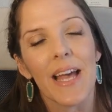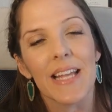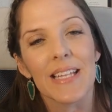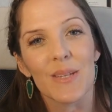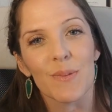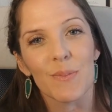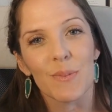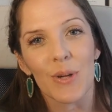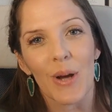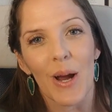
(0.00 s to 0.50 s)
and
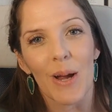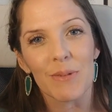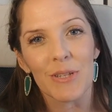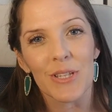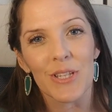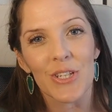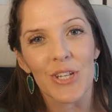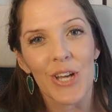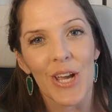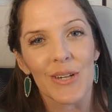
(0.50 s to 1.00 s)
subscribe to
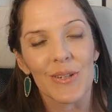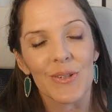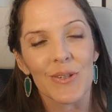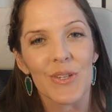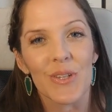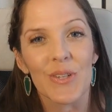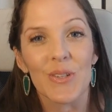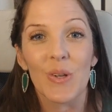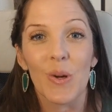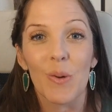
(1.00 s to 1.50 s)
the channel
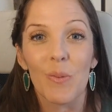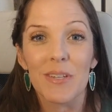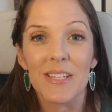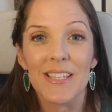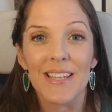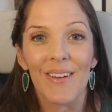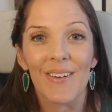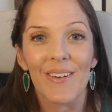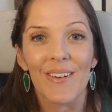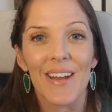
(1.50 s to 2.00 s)
so you don't
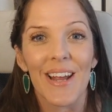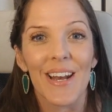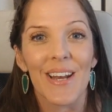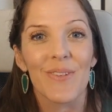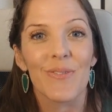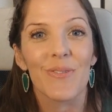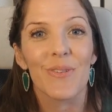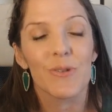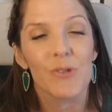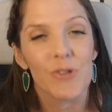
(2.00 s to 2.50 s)
miss out on
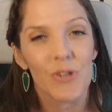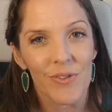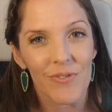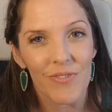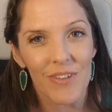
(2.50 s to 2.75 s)
any future